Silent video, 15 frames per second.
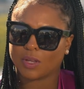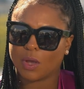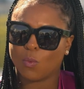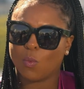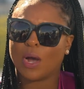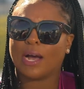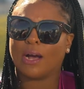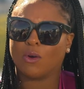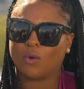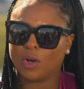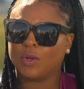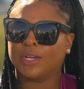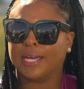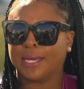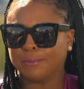Wow,
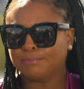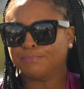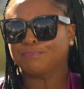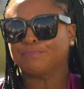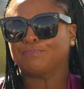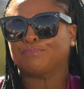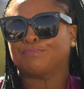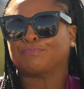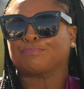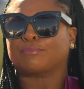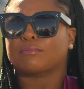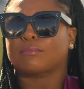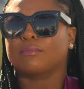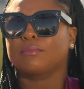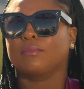okay.
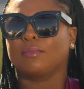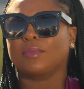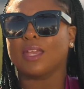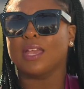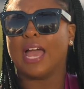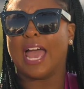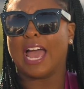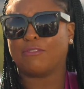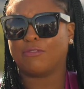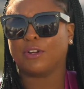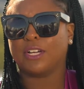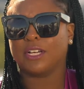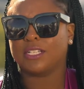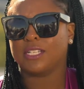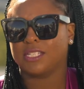
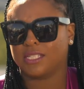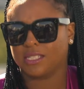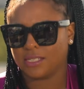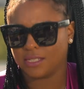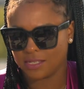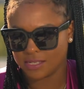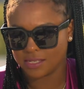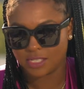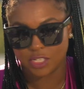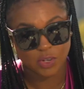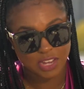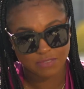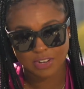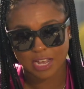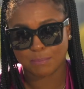Africa, still
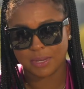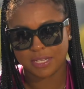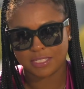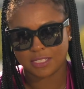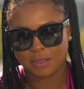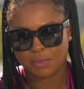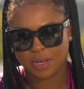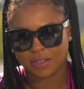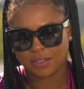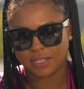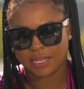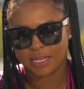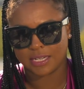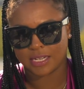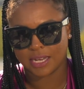have not been to the
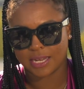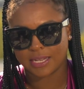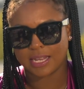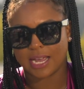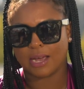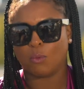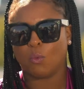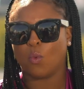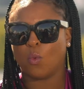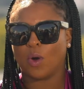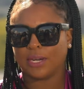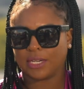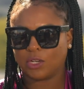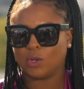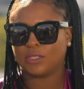motherland yet. I
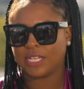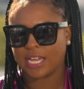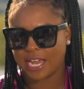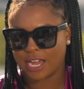want to go to